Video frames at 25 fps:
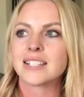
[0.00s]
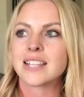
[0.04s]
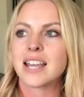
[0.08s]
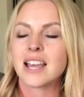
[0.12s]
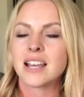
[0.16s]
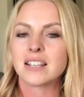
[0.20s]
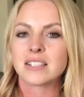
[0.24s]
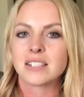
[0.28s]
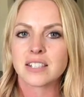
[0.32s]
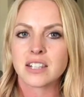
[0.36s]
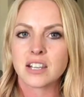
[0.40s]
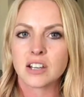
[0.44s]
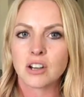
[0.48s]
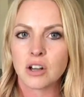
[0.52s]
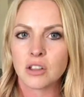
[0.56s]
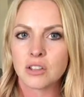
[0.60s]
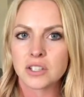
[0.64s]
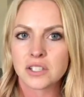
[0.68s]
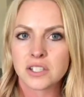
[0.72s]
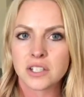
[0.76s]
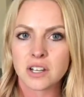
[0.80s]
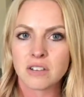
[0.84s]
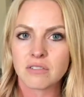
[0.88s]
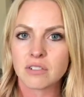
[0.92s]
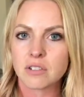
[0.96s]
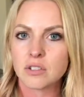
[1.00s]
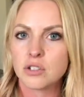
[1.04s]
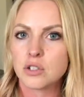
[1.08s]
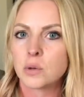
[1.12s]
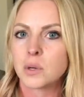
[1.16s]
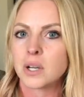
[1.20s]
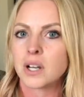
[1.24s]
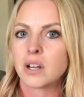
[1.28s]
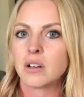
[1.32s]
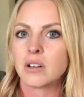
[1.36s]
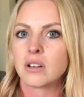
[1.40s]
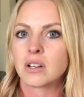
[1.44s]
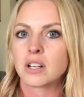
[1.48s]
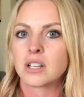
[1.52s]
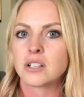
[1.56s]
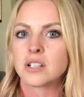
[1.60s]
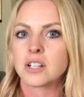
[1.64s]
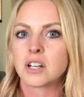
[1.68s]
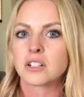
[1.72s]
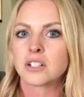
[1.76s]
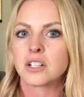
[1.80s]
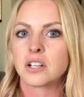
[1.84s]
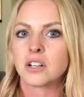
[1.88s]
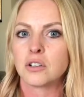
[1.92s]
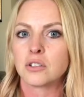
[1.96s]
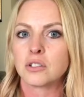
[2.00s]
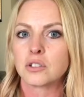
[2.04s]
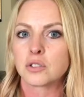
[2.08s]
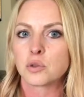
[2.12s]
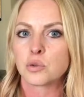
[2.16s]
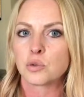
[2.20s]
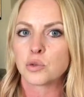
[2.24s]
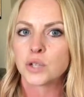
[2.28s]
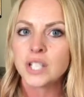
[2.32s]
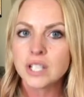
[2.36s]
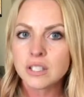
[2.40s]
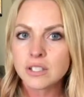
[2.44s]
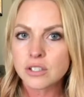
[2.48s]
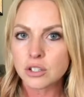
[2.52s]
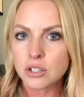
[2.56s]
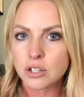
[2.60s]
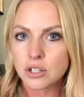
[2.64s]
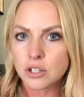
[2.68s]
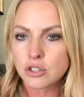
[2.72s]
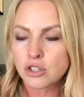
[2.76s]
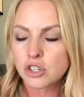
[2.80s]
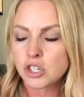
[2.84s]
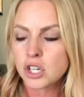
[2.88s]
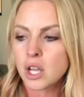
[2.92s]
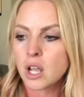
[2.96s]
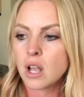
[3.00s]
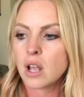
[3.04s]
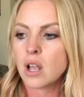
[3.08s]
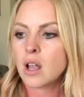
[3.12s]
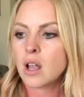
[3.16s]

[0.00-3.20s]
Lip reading: testing all this stuff and conducting all this research.